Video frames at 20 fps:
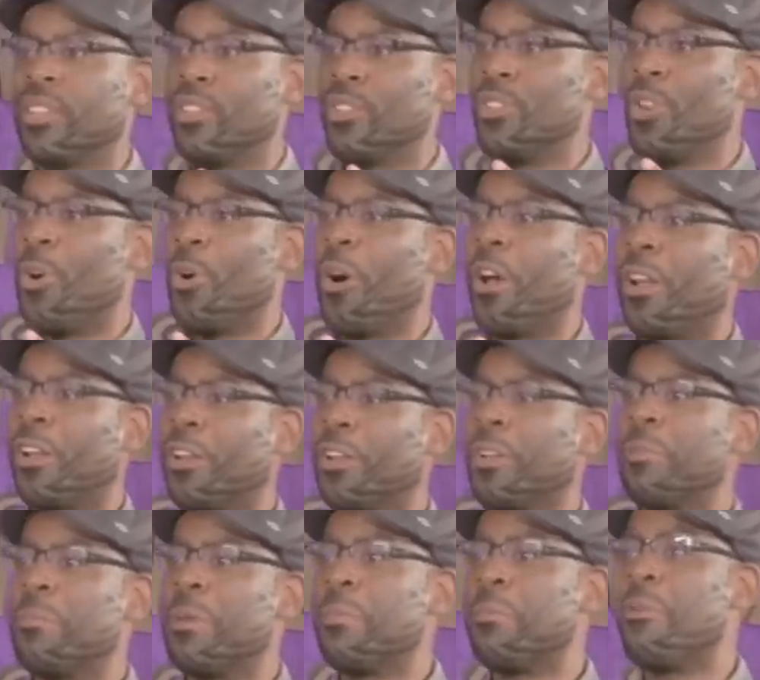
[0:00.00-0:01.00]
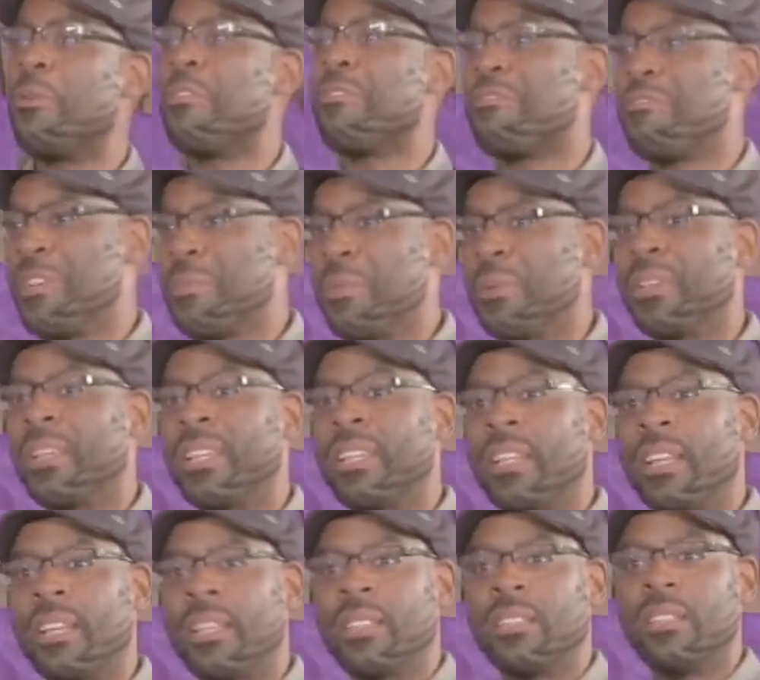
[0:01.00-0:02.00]
you know, a little bit more feminine
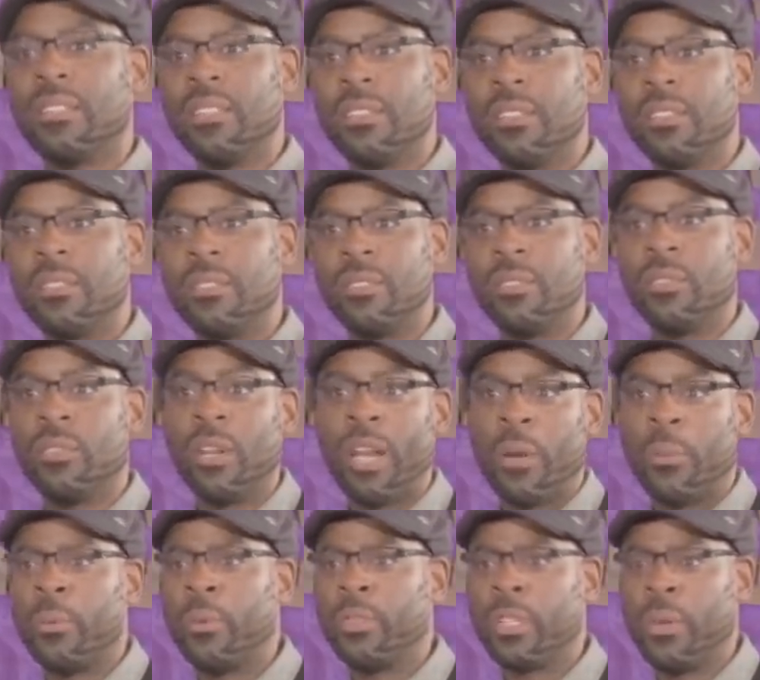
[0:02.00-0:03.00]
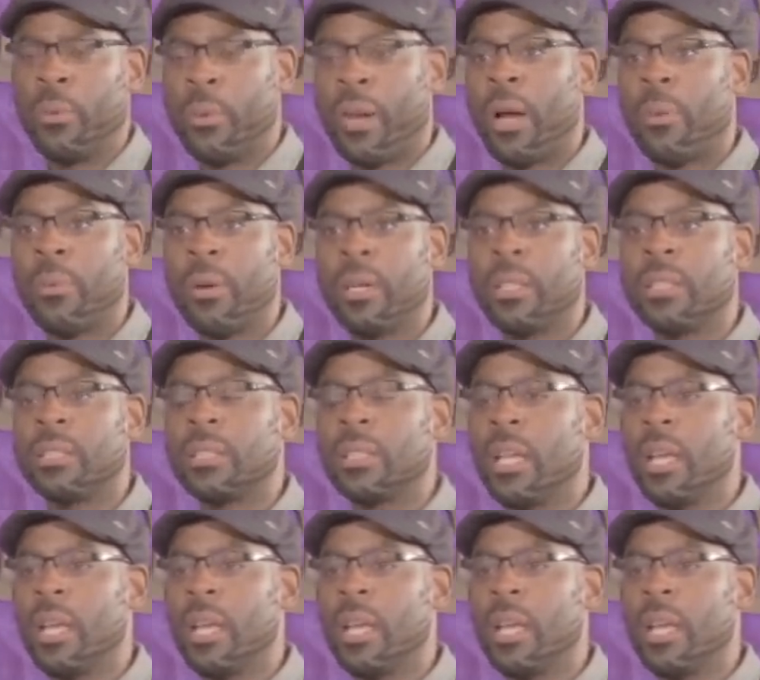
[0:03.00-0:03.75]
than what I was.